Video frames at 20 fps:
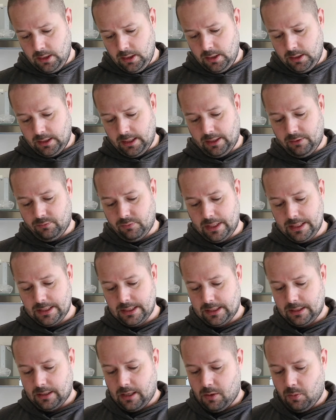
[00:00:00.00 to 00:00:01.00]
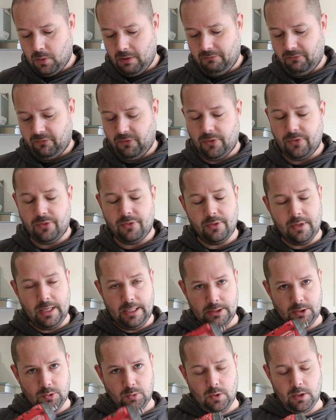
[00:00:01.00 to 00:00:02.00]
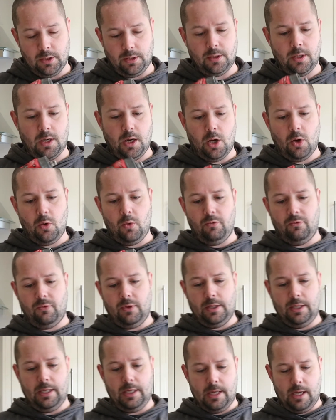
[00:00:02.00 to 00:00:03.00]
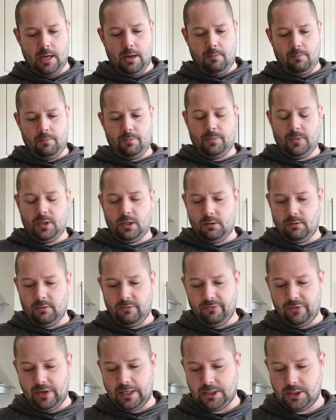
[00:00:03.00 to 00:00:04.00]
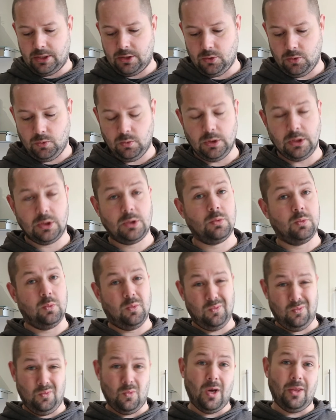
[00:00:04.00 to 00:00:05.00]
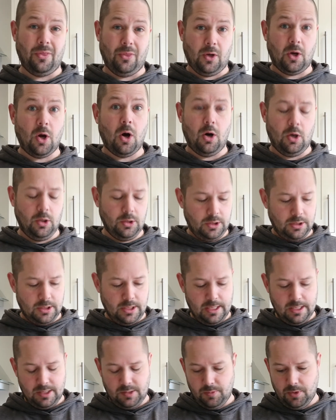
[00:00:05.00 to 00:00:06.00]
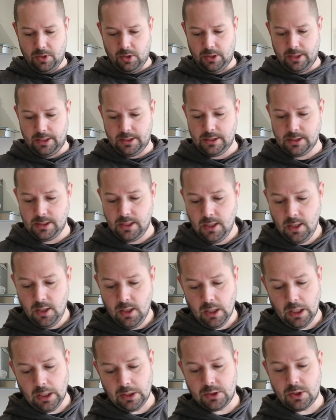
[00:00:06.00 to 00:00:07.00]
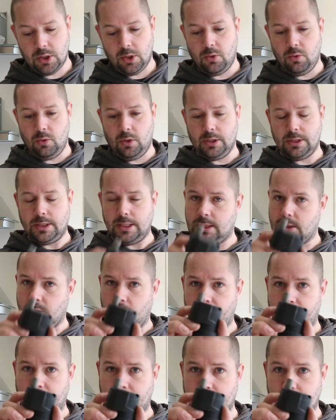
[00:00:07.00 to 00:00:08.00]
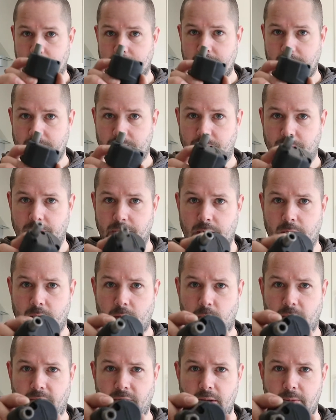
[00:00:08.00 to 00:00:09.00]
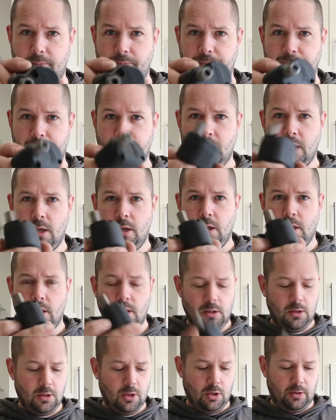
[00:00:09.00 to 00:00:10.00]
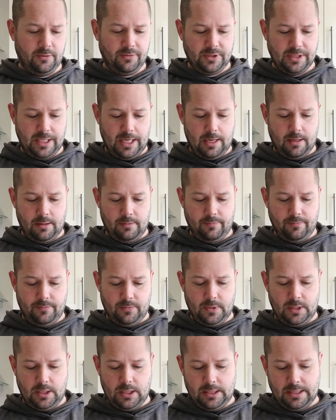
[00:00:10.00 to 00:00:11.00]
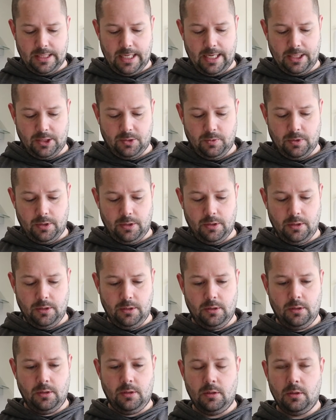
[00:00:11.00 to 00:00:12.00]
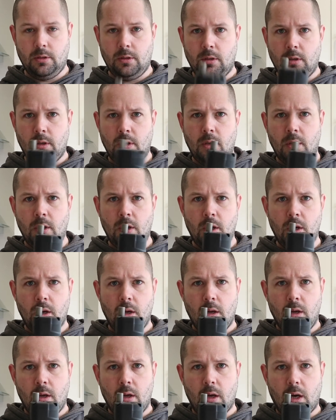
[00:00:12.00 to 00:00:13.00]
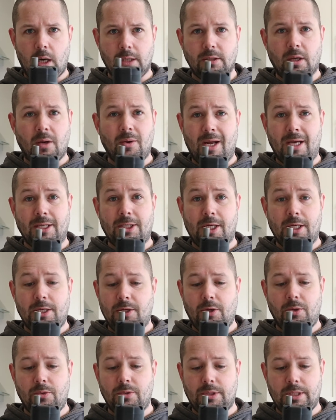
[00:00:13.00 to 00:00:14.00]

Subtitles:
Now the reason that I went for this one over the Festal was, one, the cost, let's be honest, and two, because it's got this attachment here with it, the offset attachment. I don't actually use